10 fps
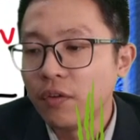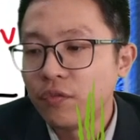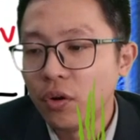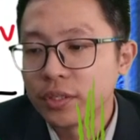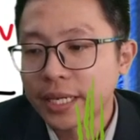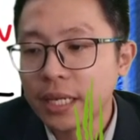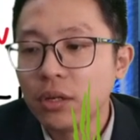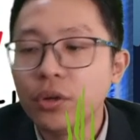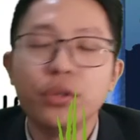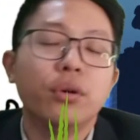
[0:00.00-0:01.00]
for second
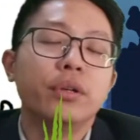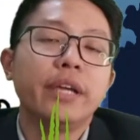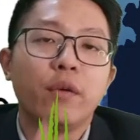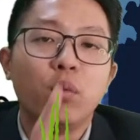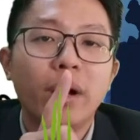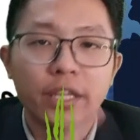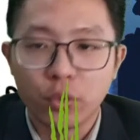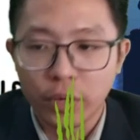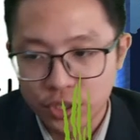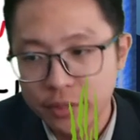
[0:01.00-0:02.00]
law you only have one
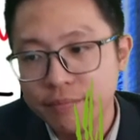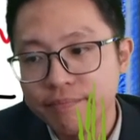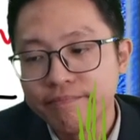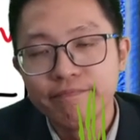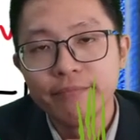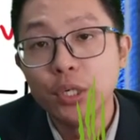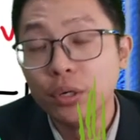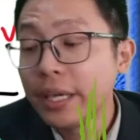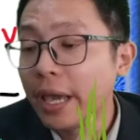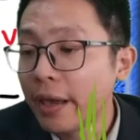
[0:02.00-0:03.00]
equation. You
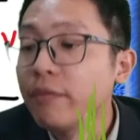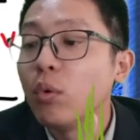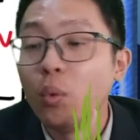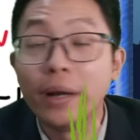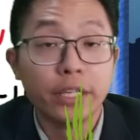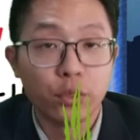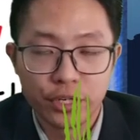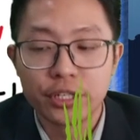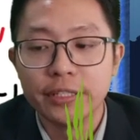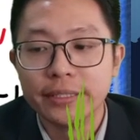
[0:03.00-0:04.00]
only have one
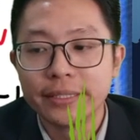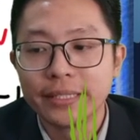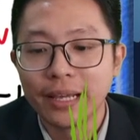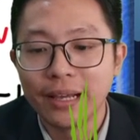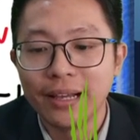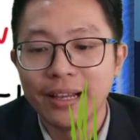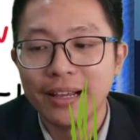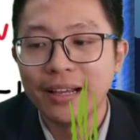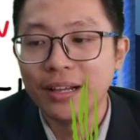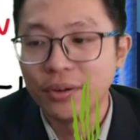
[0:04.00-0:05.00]
equation.
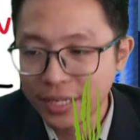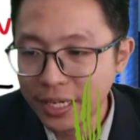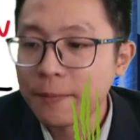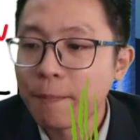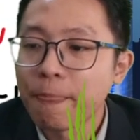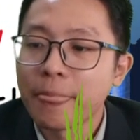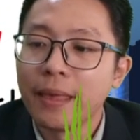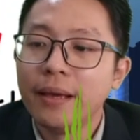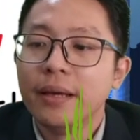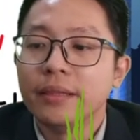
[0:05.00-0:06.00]
Okay.
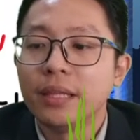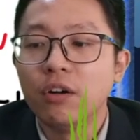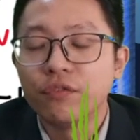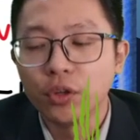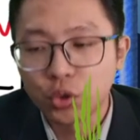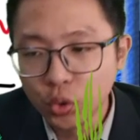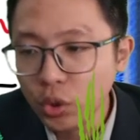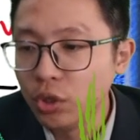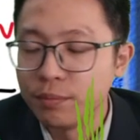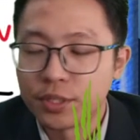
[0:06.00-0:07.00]
Now for two
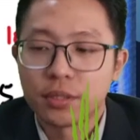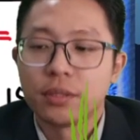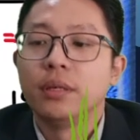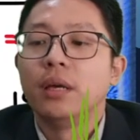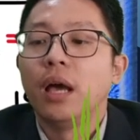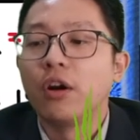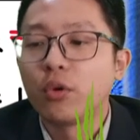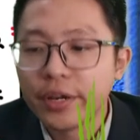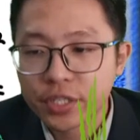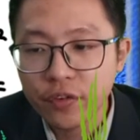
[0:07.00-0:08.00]
loops,
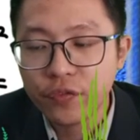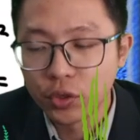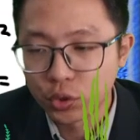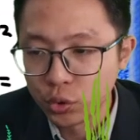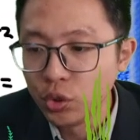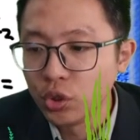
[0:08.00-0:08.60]
question for two